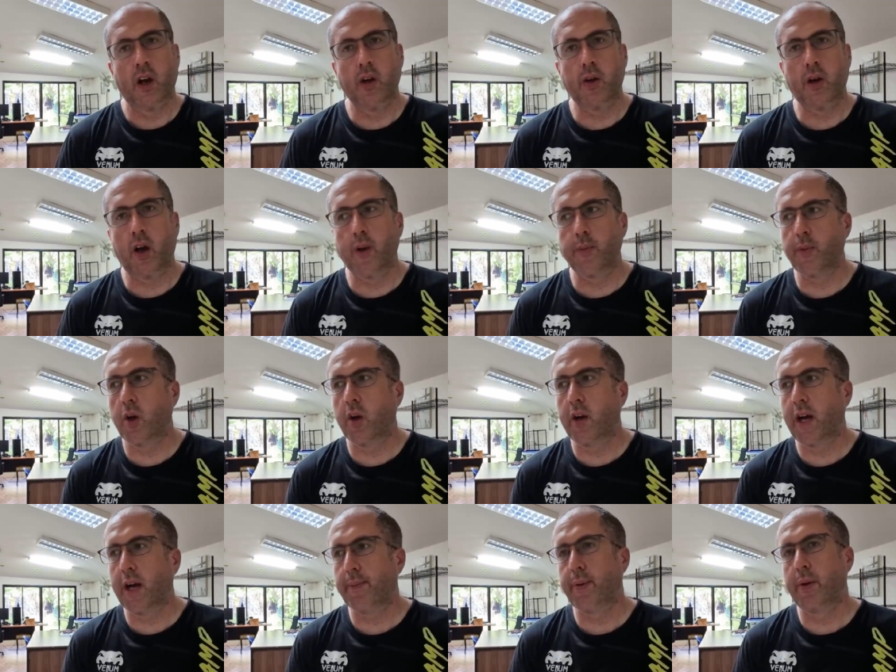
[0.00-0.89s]
I'm
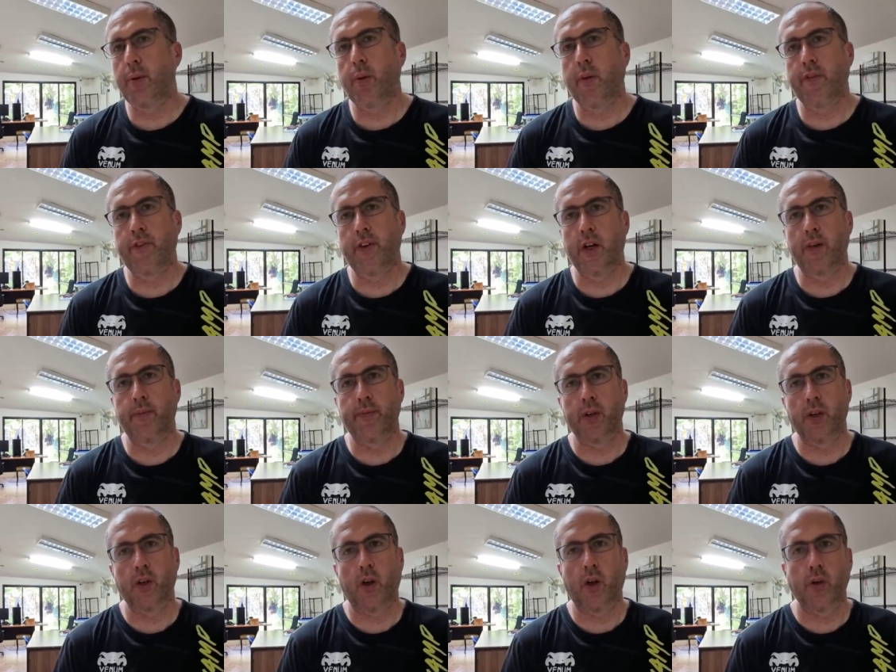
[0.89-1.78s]
not happy with
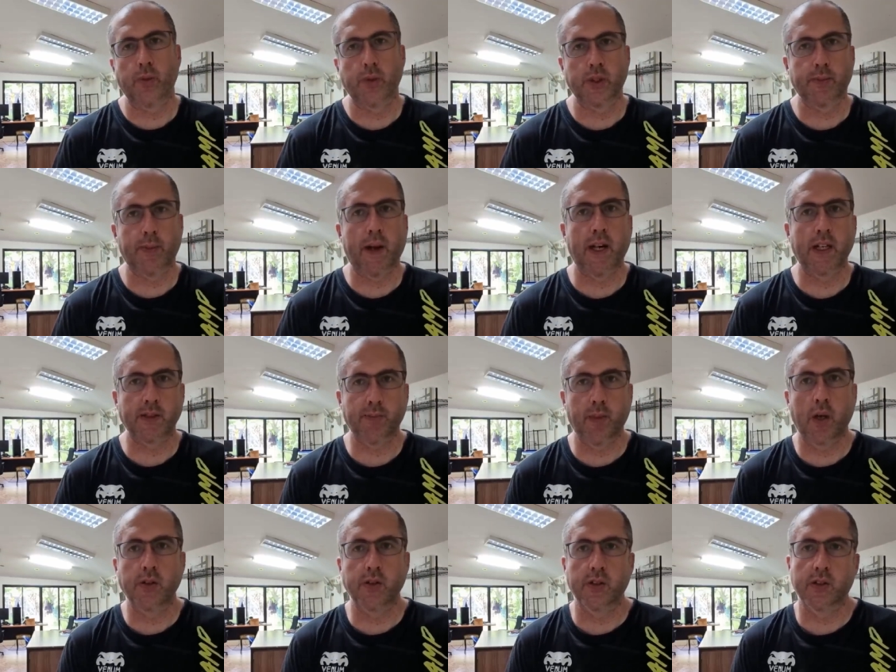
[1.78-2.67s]
the Nightwish
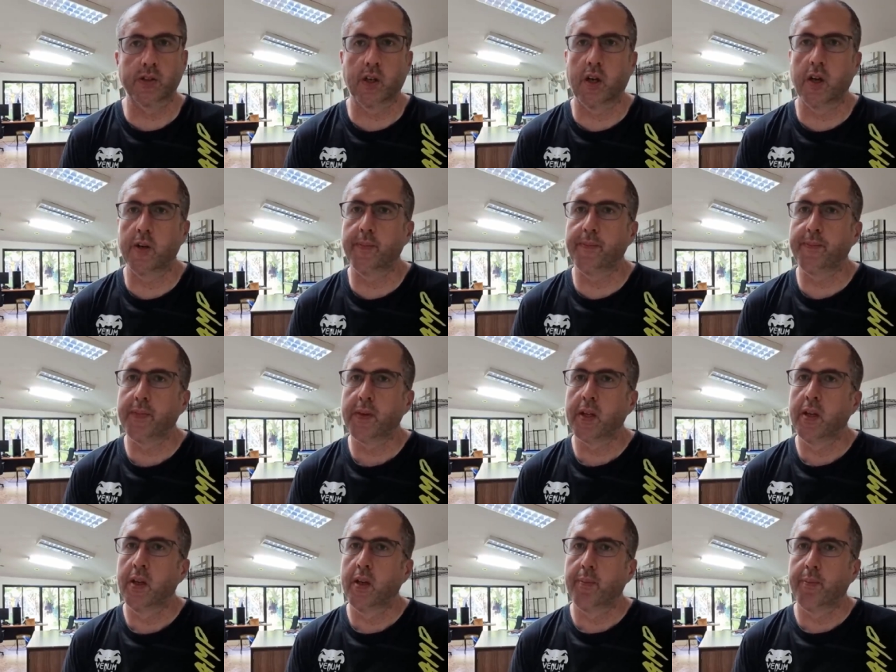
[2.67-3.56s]
bars most of the time.
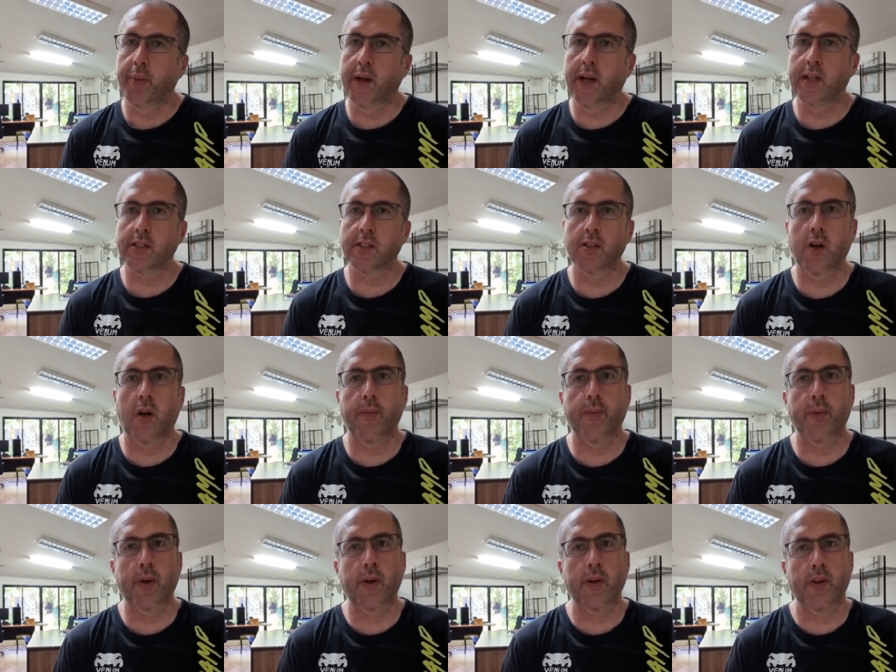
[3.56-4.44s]
But that's
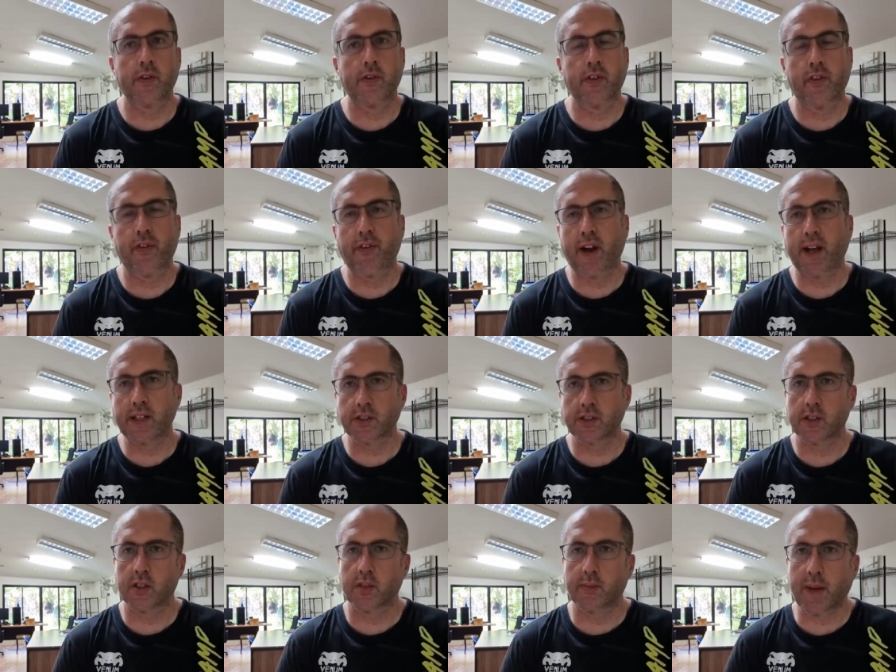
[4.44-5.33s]
not the
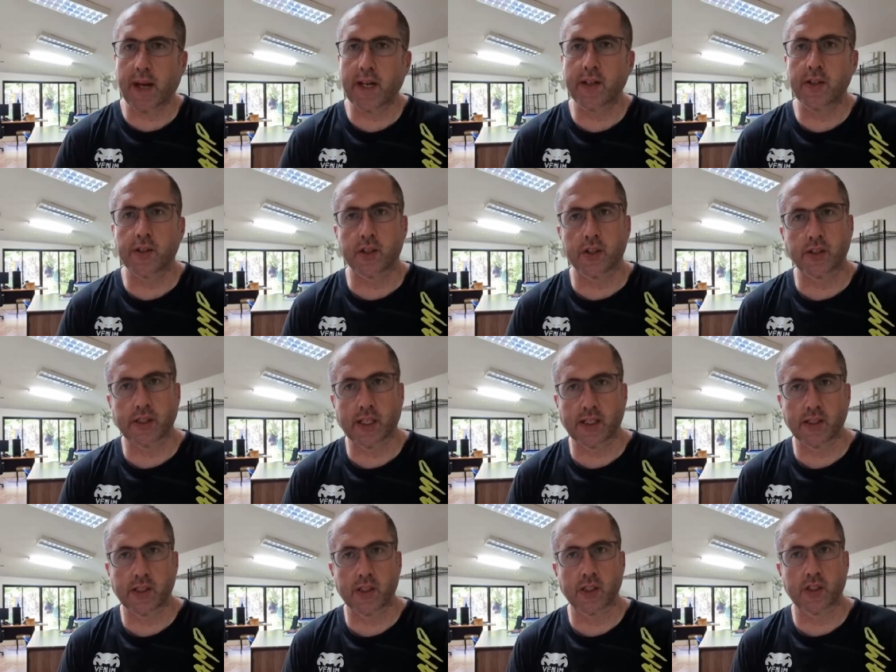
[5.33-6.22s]
reflection of
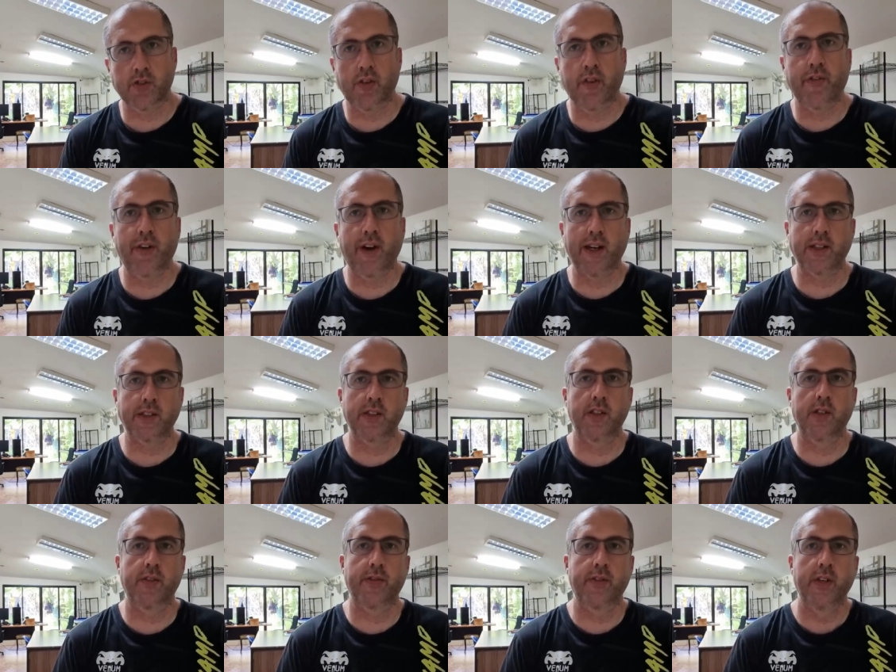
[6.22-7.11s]
managers, that's just a
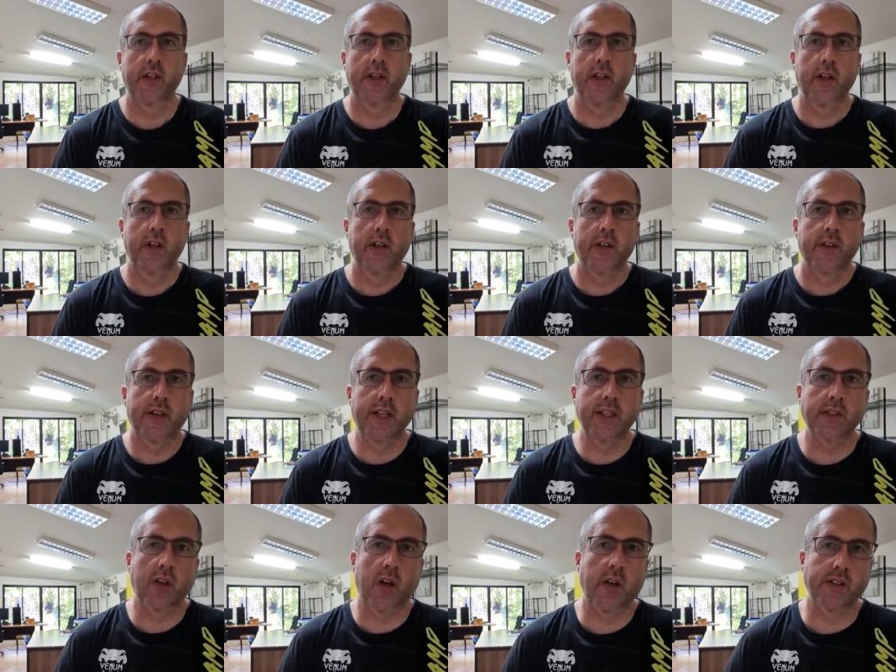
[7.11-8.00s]
reflection of
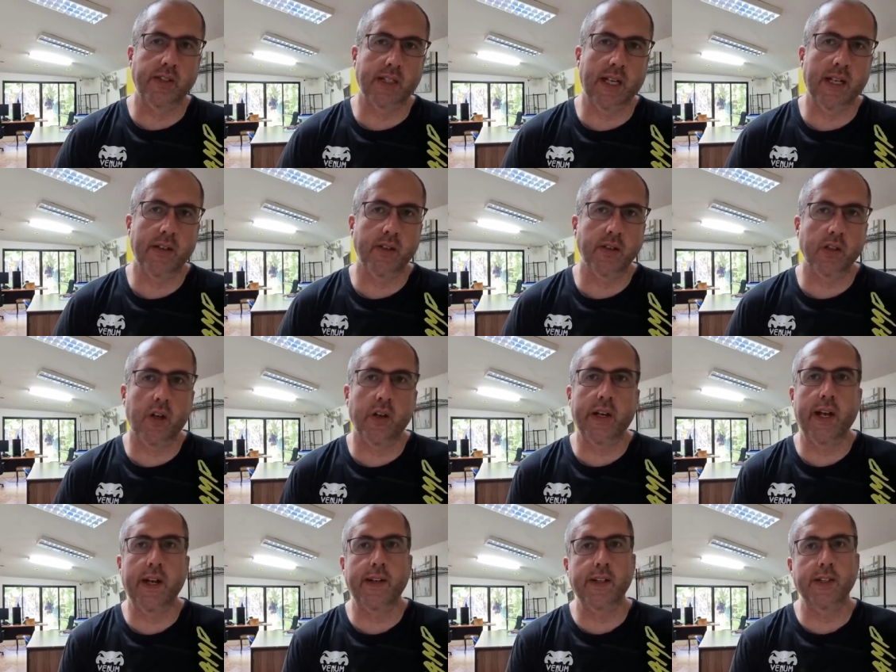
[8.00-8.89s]
these high standards.
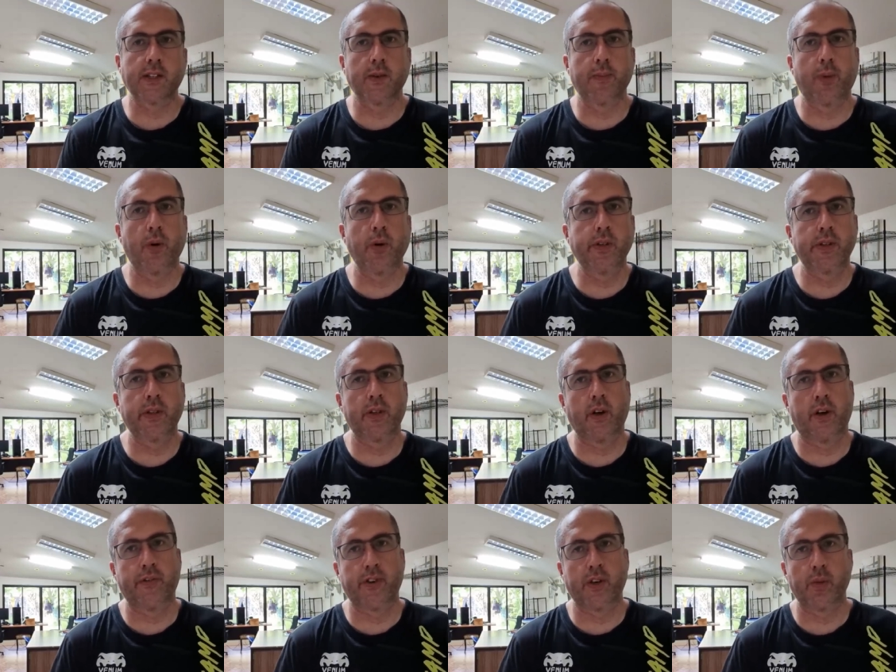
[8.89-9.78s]
I get
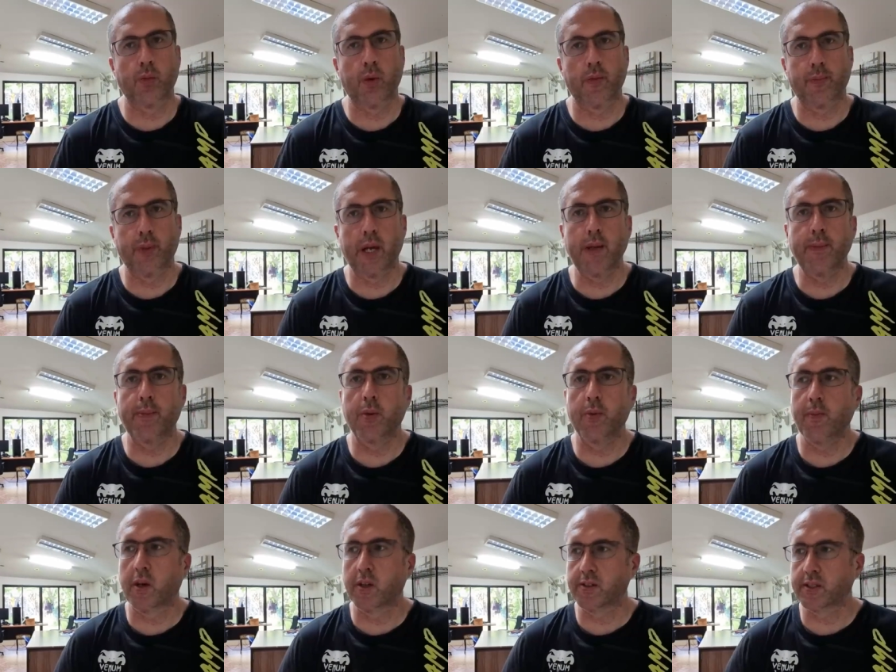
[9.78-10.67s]
disappointed often with
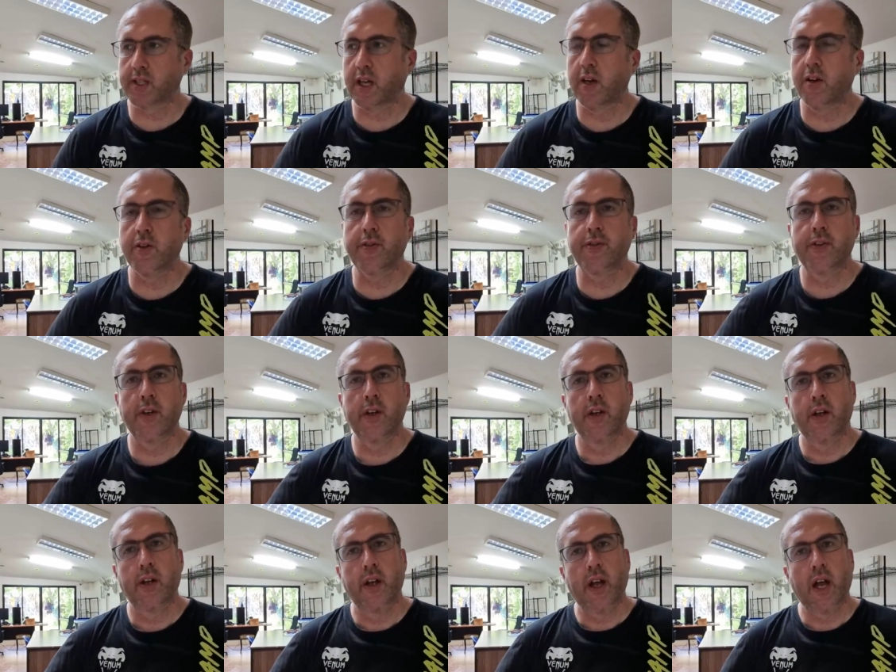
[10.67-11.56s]
people, myself.
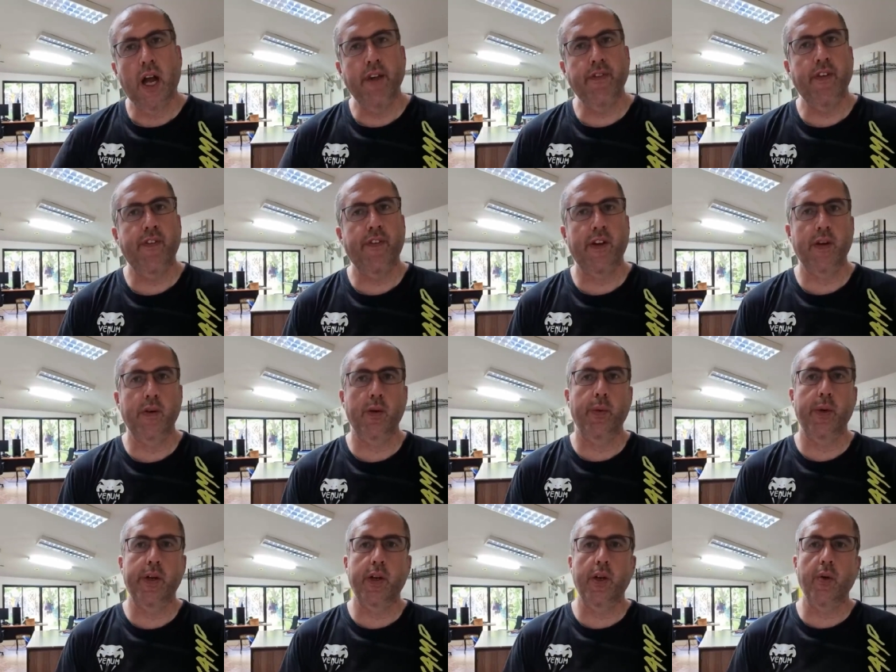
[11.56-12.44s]

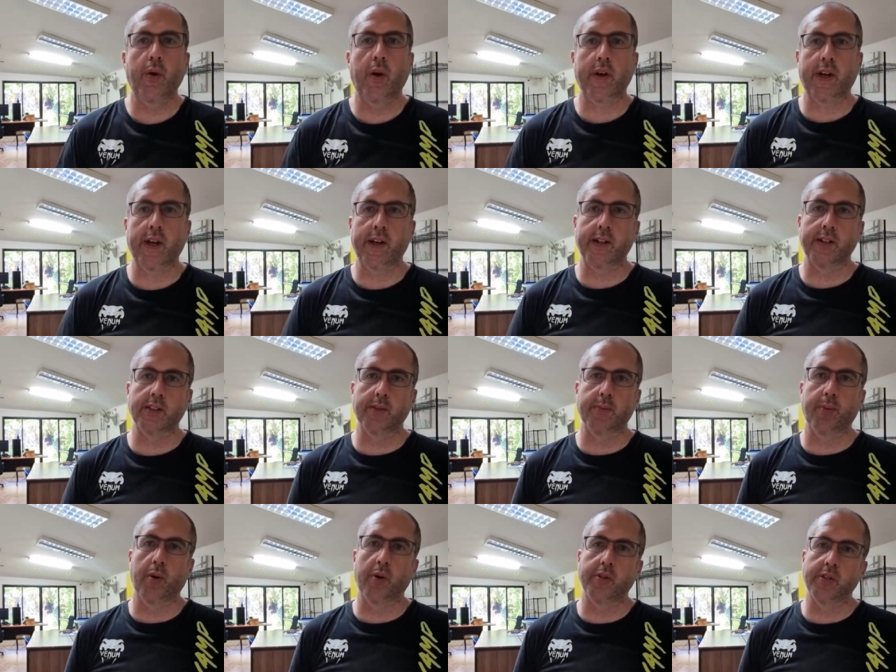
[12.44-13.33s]
Everything that we do, I get
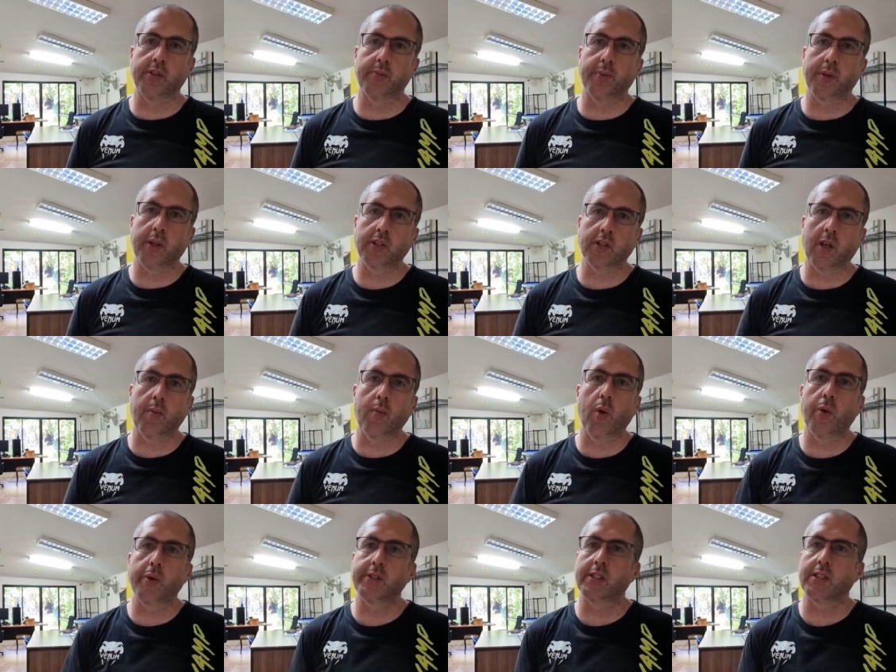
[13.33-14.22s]
disappointed because
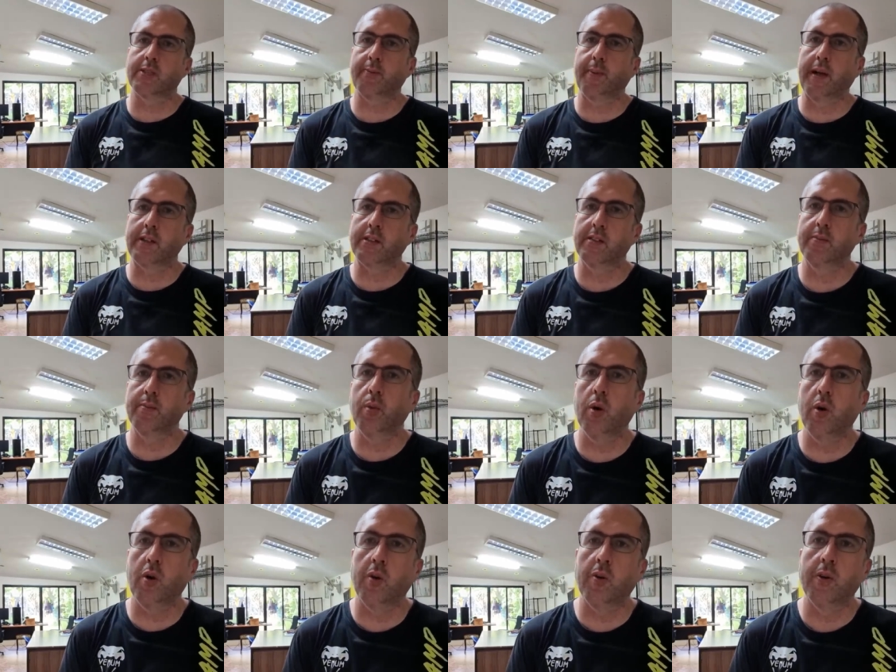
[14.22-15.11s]
I'm always
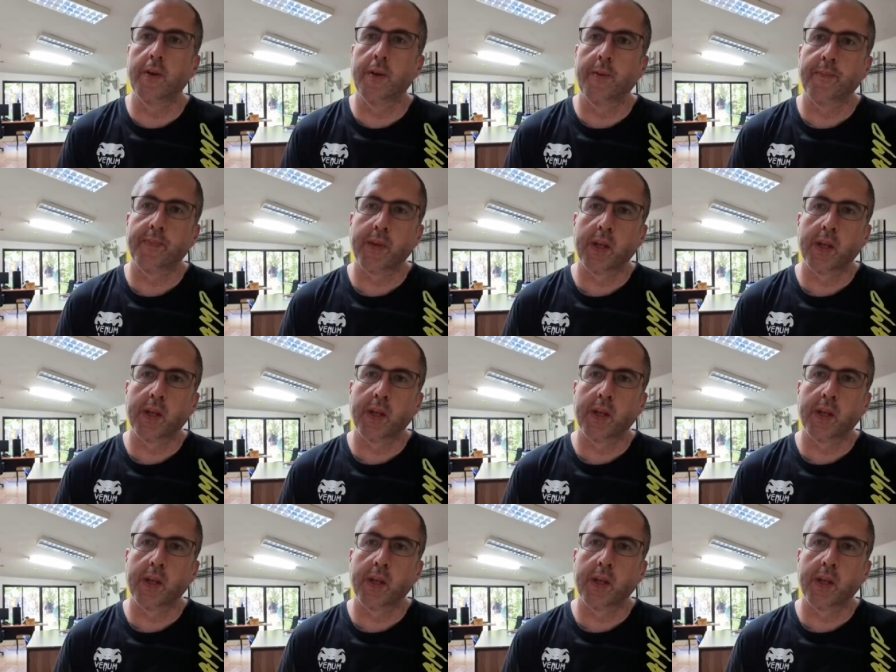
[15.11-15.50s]
expecting more.